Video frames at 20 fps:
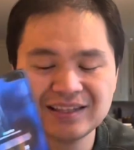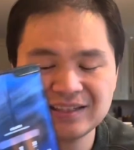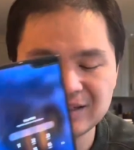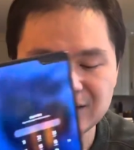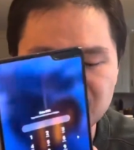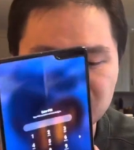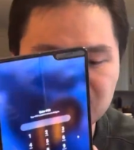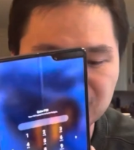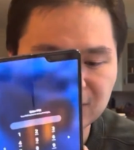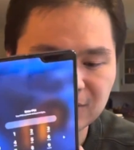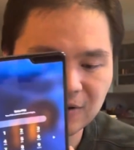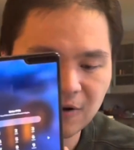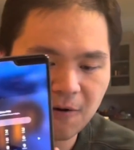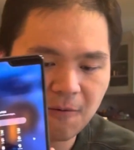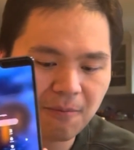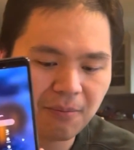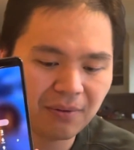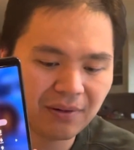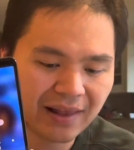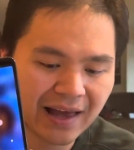looked so
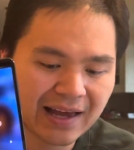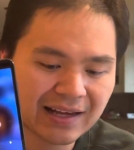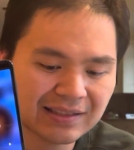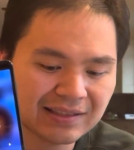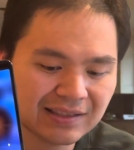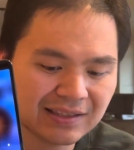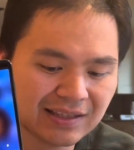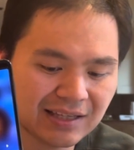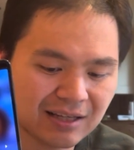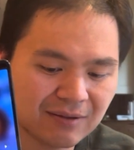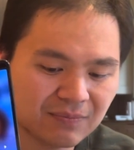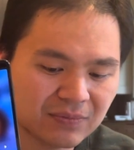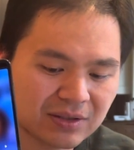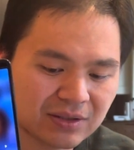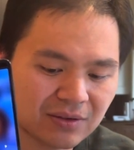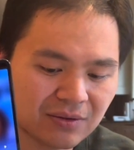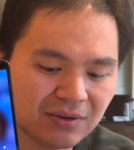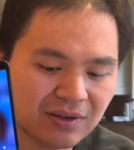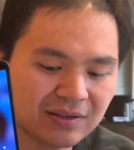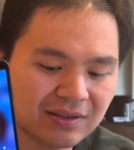plasticky.
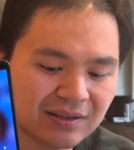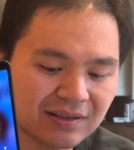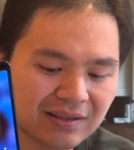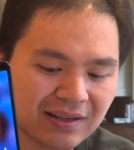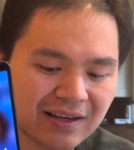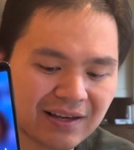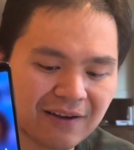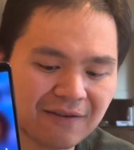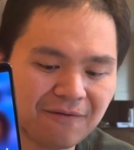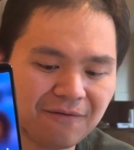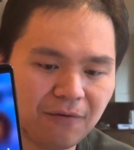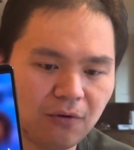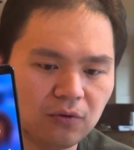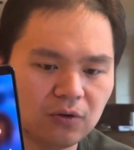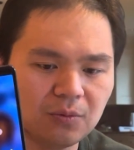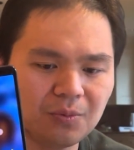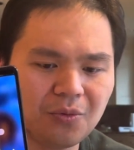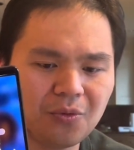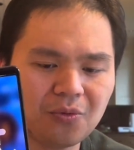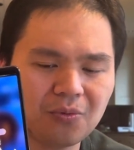So this is like a
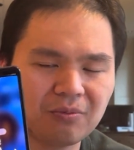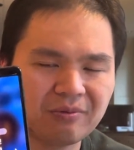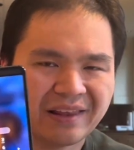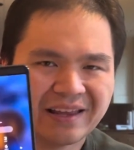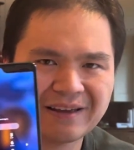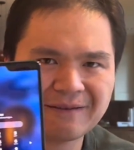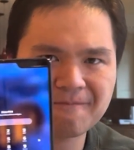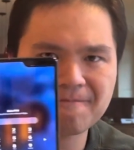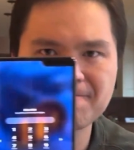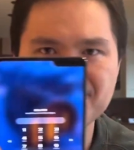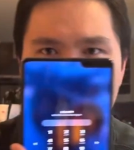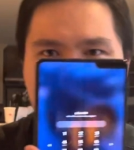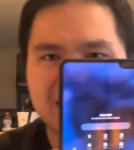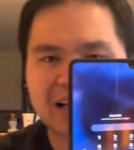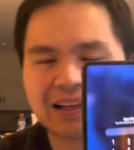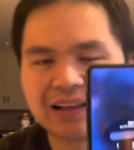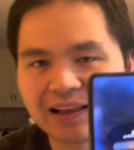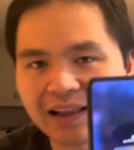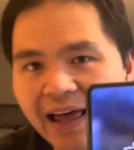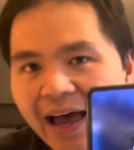foldable like
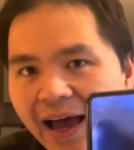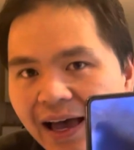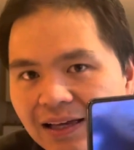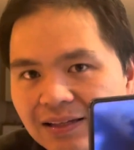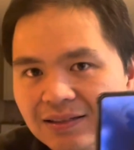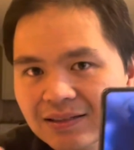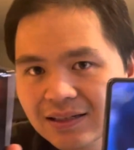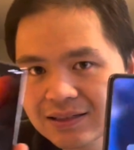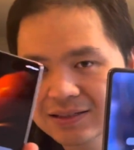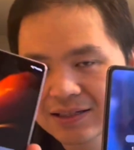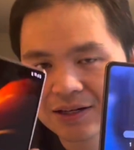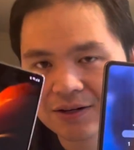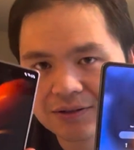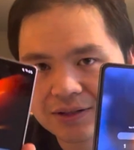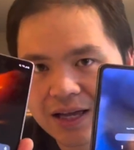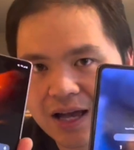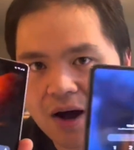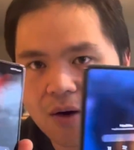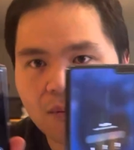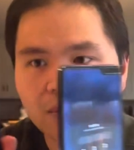glass that's here
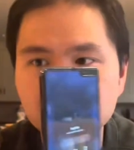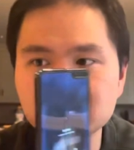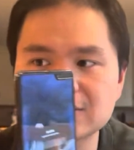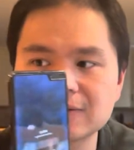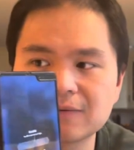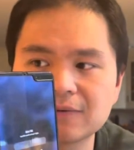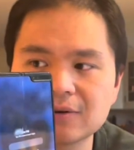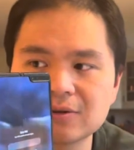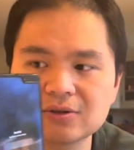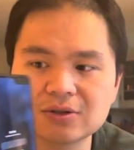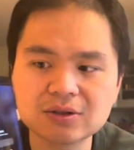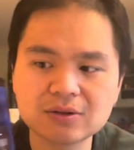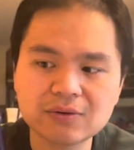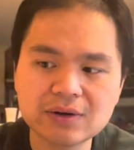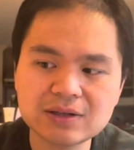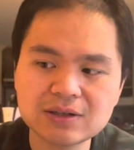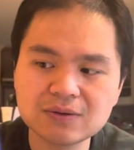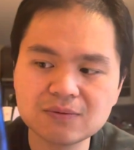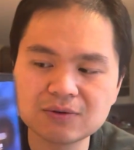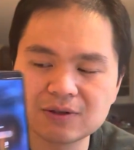now, where the first
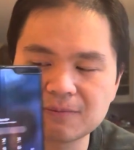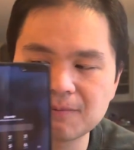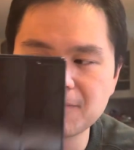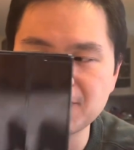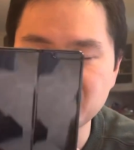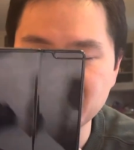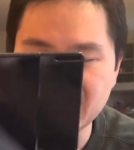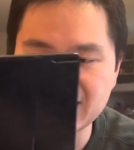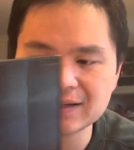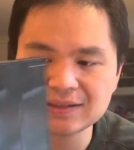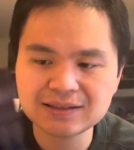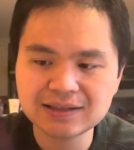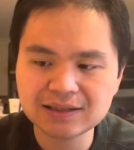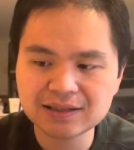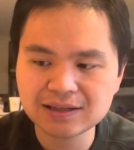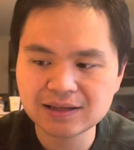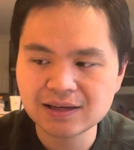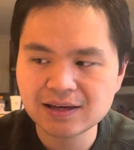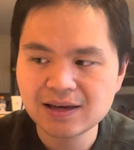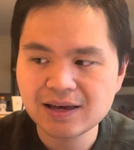generation was
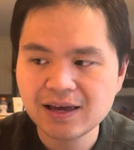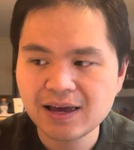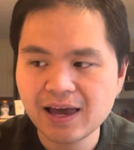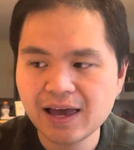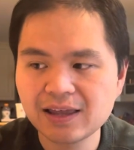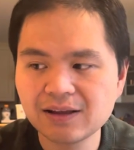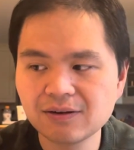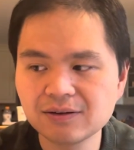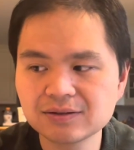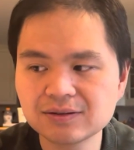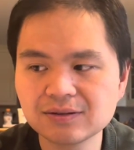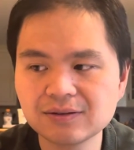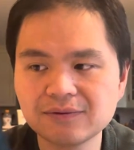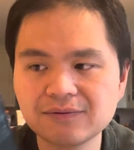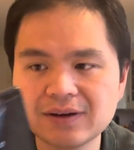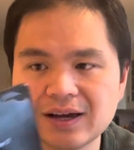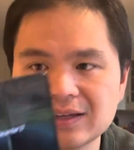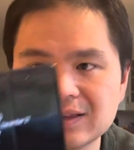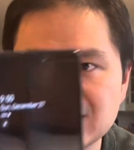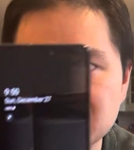plastic, and also the
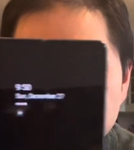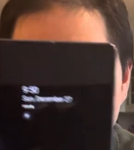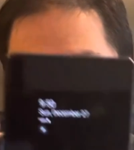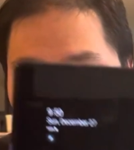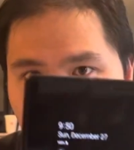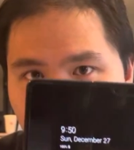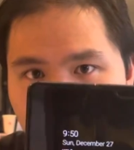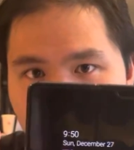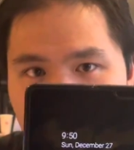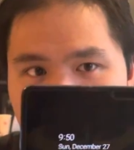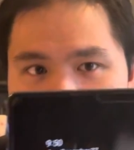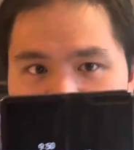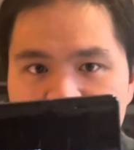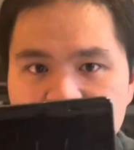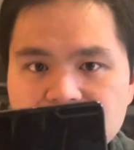fact that you can see the